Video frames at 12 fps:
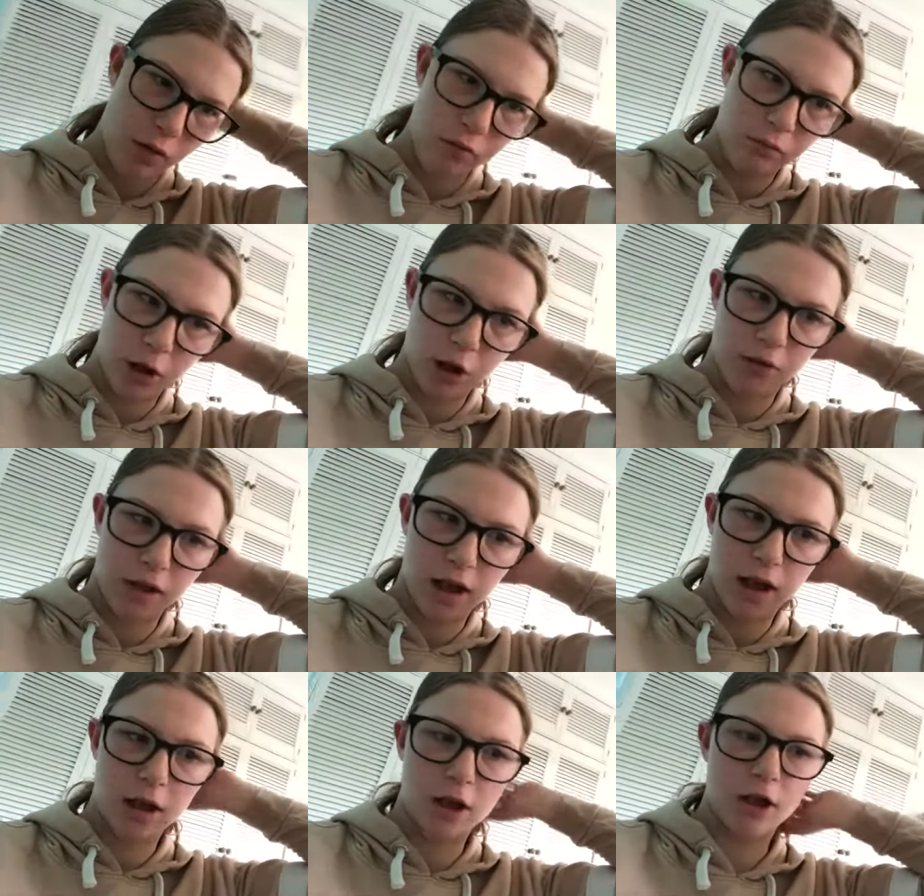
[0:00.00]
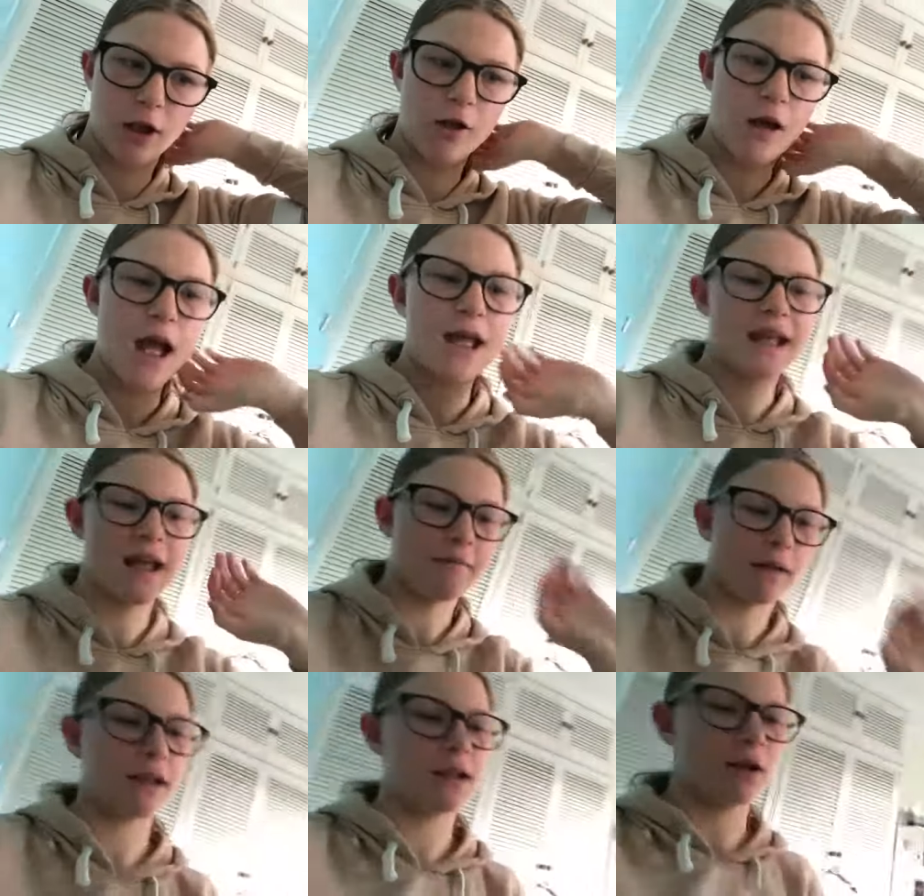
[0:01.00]
I'm going to get
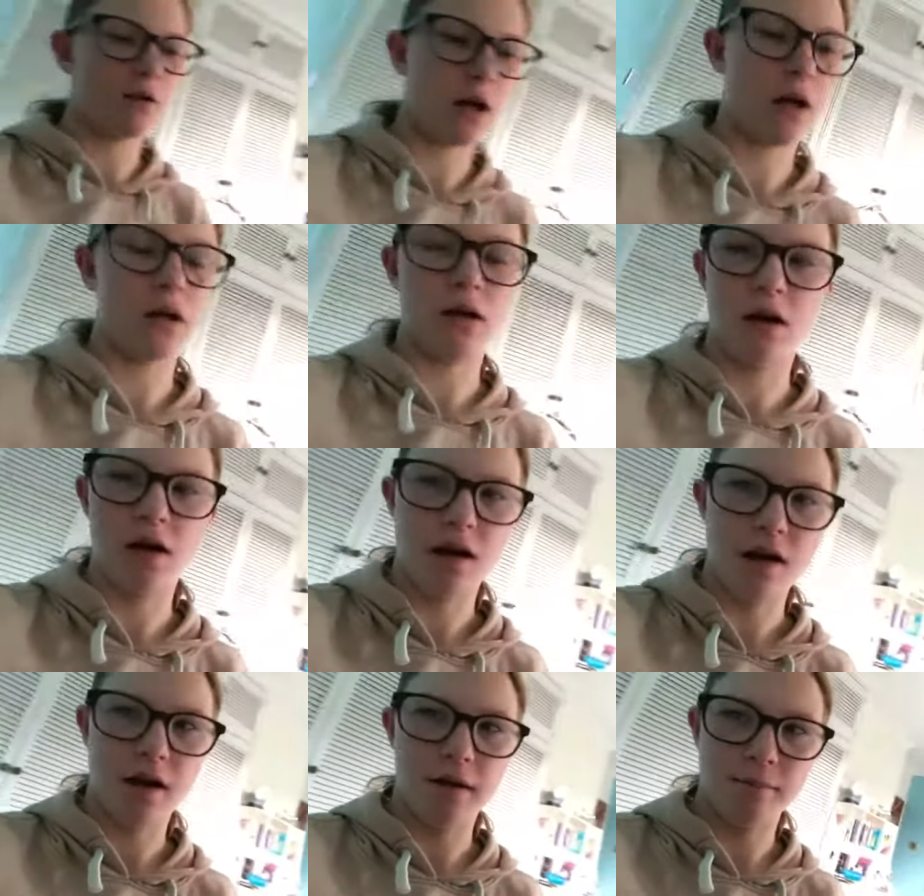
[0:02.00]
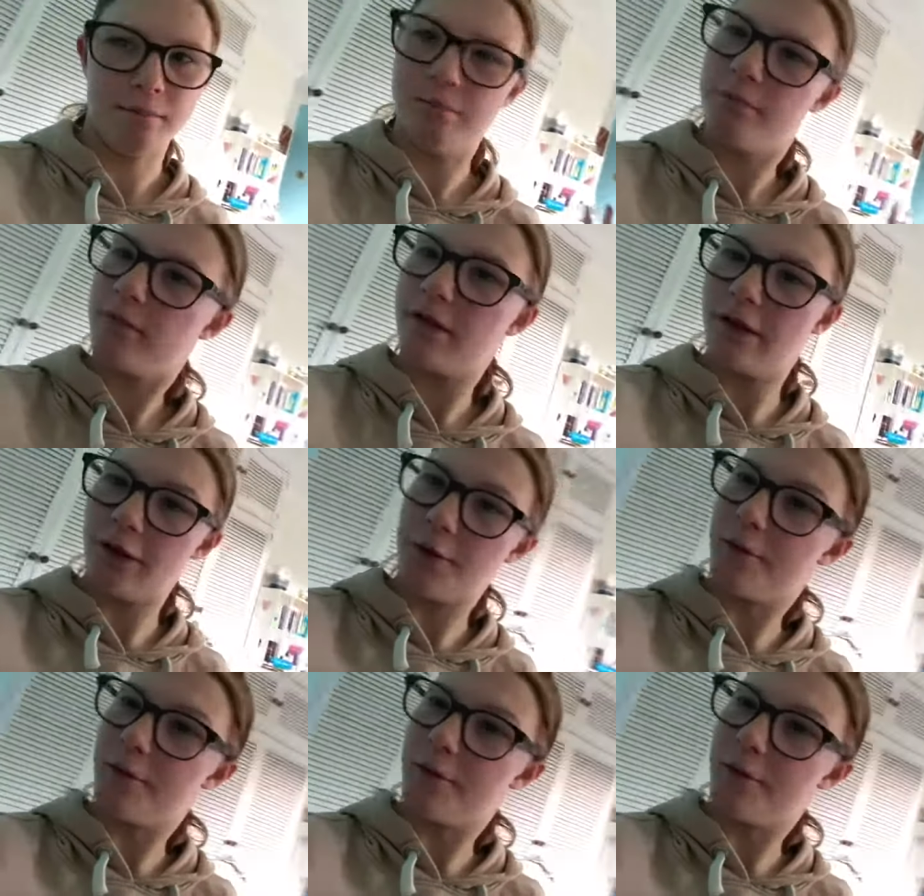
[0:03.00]
back to it um, so